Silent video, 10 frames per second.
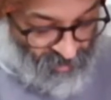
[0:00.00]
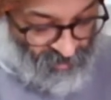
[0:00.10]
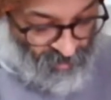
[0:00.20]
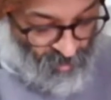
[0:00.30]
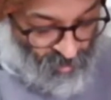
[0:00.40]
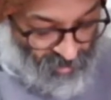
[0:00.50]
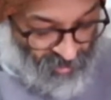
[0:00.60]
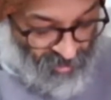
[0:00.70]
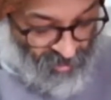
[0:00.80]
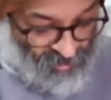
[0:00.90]
core
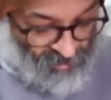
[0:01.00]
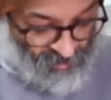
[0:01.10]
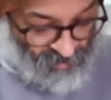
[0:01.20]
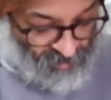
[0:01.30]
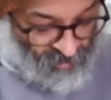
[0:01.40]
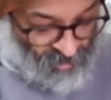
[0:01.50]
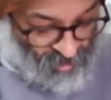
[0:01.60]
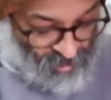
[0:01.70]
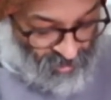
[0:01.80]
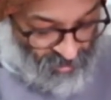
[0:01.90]
yarn
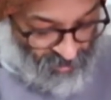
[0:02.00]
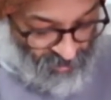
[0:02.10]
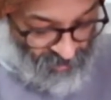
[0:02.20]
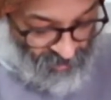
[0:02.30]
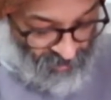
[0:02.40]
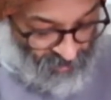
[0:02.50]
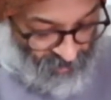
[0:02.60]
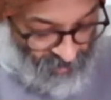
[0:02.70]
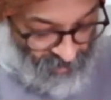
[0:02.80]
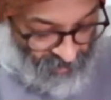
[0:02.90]
much,
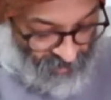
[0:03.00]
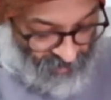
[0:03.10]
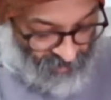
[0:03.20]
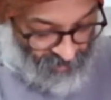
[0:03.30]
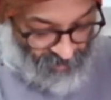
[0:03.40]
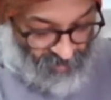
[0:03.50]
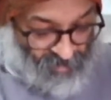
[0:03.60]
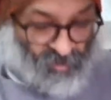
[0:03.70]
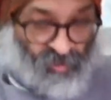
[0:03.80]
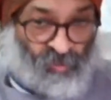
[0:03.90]
and I can
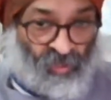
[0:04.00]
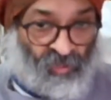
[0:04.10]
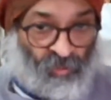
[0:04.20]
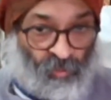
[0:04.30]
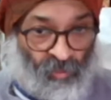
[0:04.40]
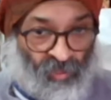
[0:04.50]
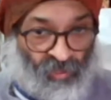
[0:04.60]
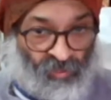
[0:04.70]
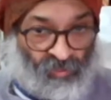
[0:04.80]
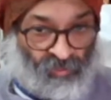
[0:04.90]
easily spiral
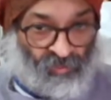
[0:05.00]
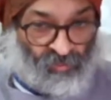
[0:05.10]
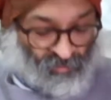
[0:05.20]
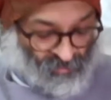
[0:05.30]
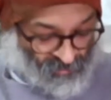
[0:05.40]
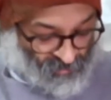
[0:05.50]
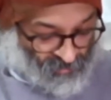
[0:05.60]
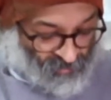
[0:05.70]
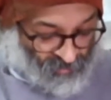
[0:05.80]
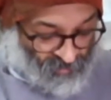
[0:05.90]
ply
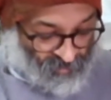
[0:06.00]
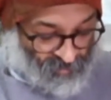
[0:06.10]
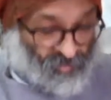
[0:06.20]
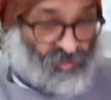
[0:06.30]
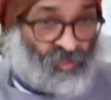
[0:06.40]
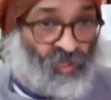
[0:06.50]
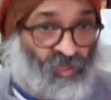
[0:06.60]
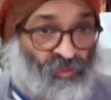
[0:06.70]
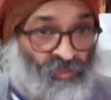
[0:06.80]
this guy,